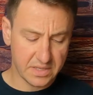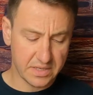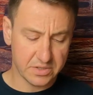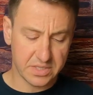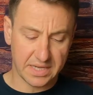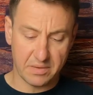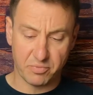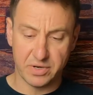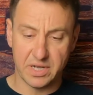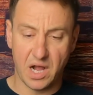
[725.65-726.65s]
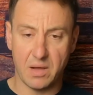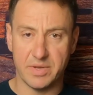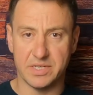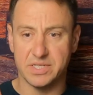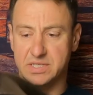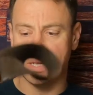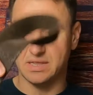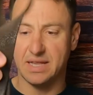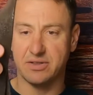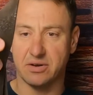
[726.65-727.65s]
here's like a pretty common, just a
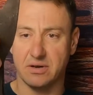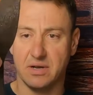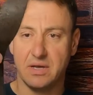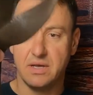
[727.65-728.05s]
leather